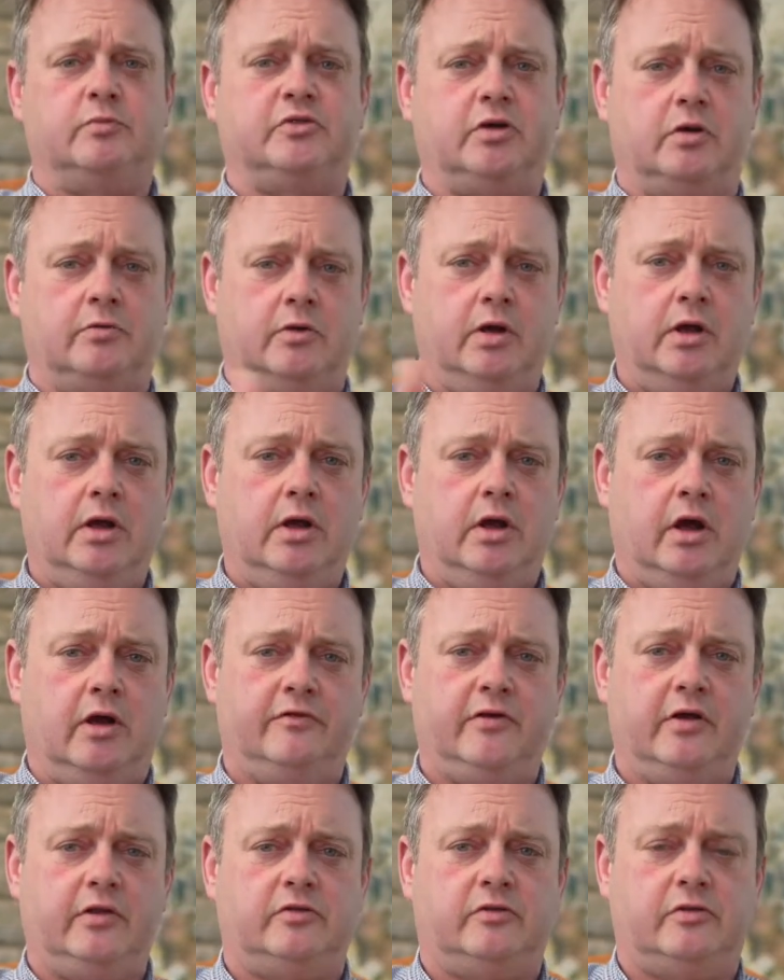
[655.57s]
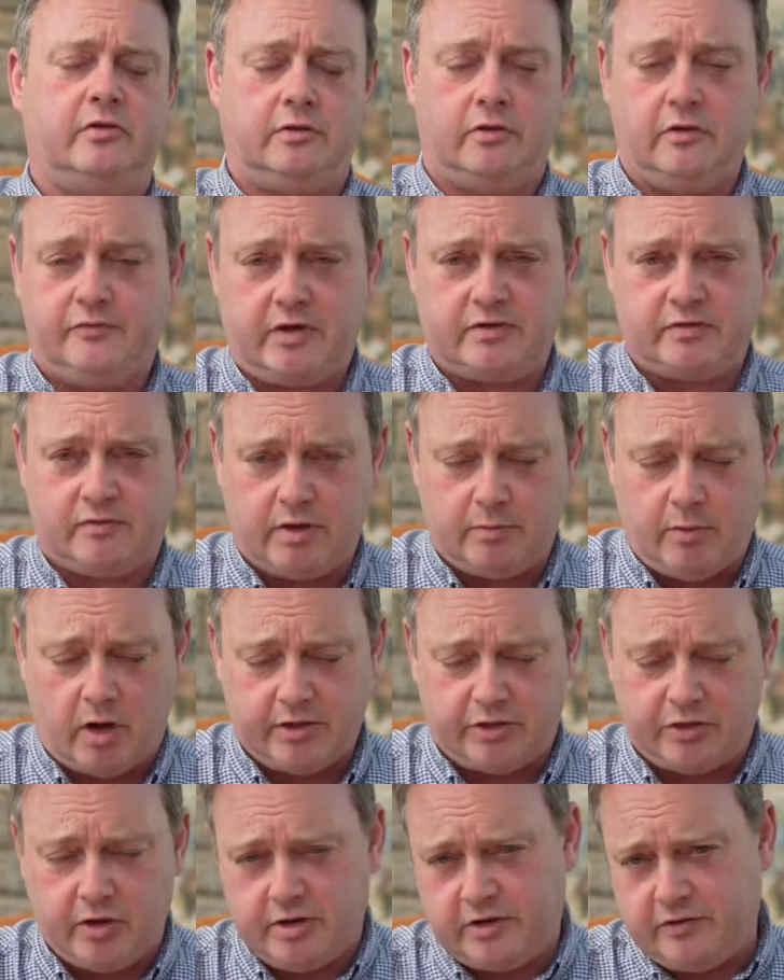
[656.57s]
So effectively my
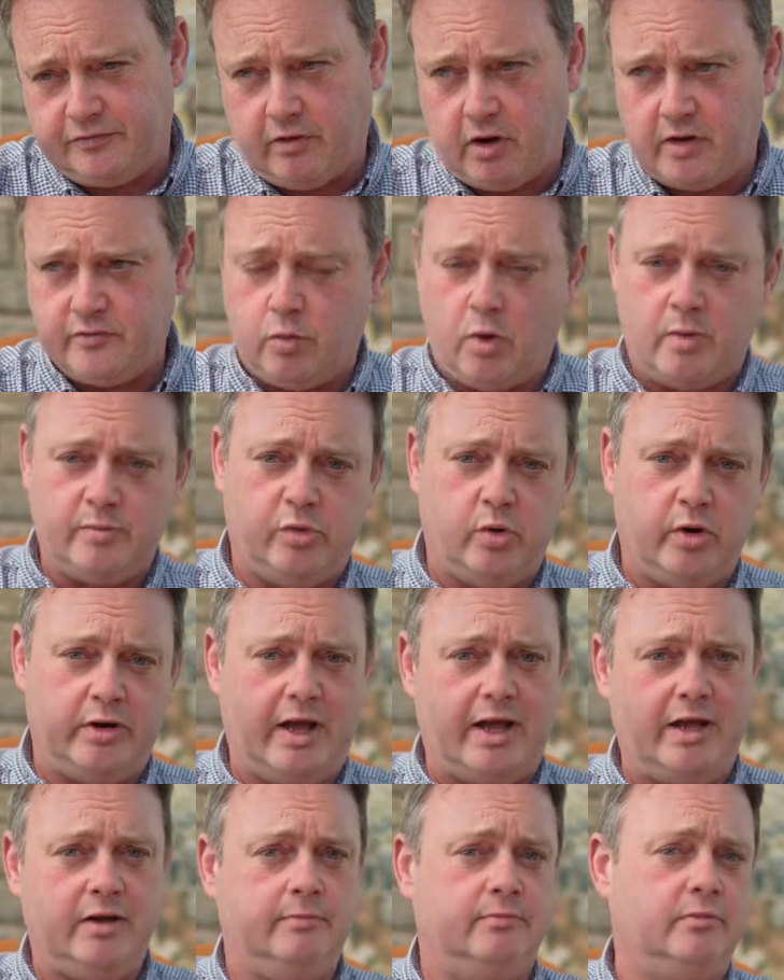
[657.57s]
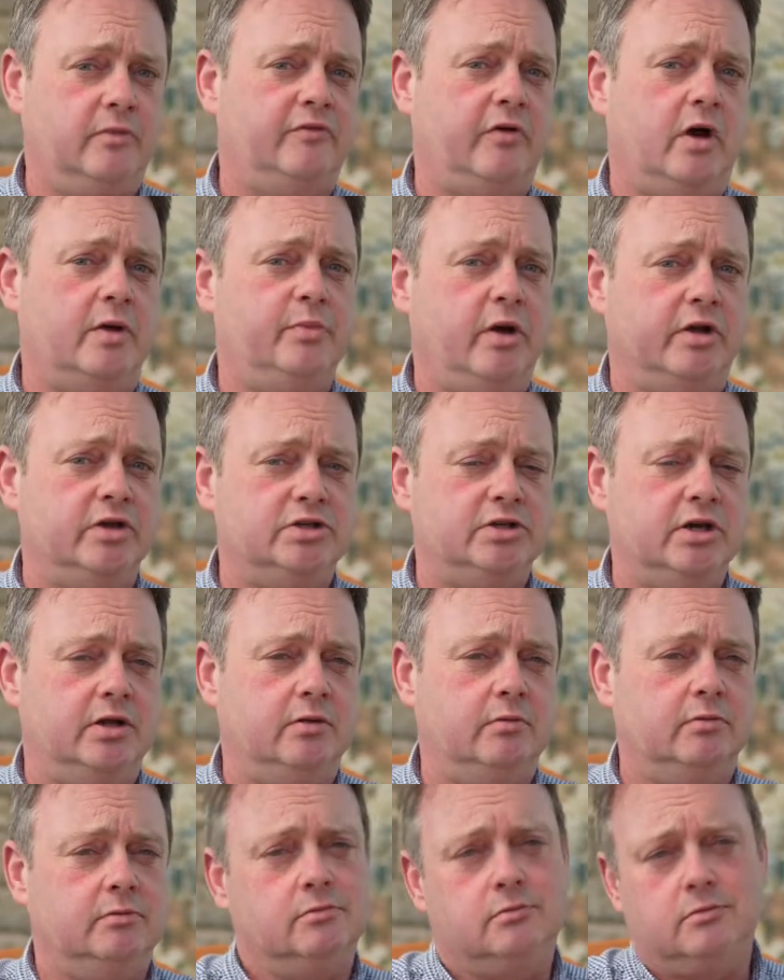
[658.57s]
35 1.8, if I punch
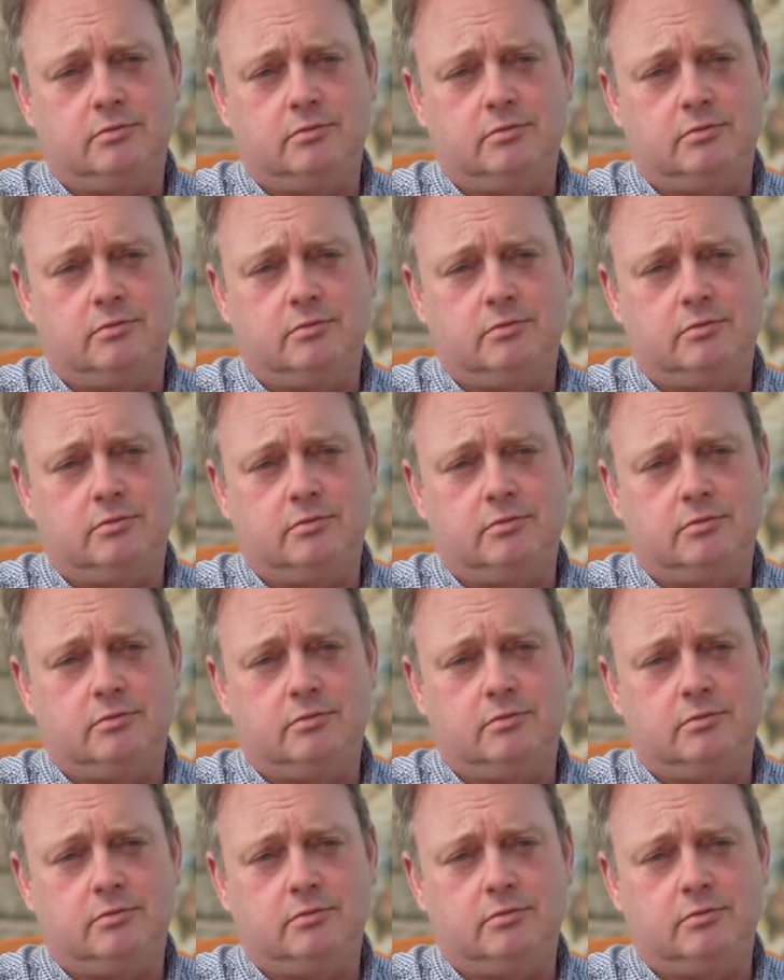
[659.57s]
in